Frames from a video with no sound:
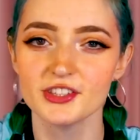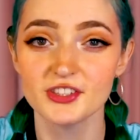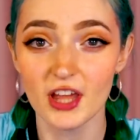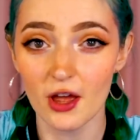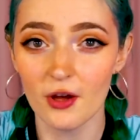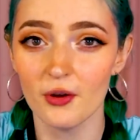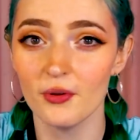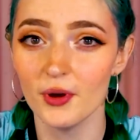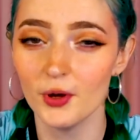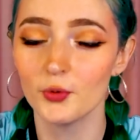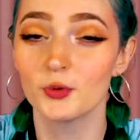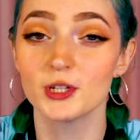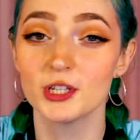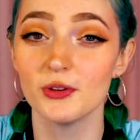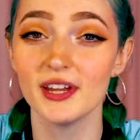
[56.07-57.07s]
So
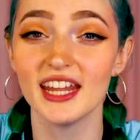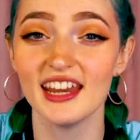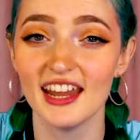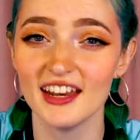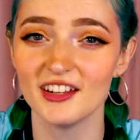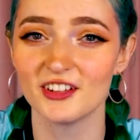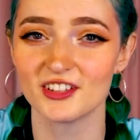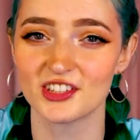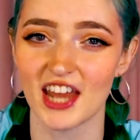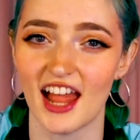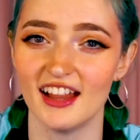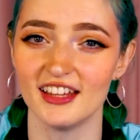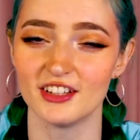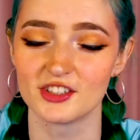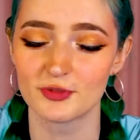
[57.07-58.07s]
we're doing an editor
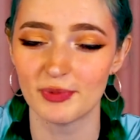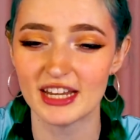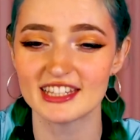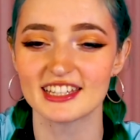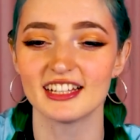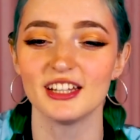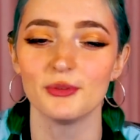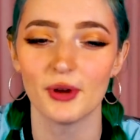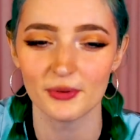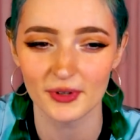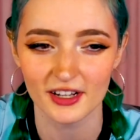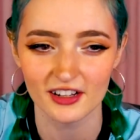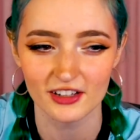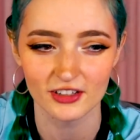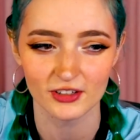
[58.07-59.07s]
challenge. Basically what we're
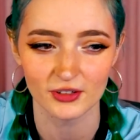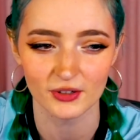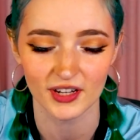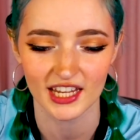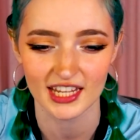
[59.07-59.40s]
gonna do